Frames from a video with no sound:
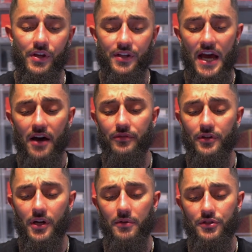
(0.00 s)
Now,
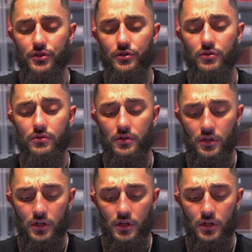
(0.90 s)
number two,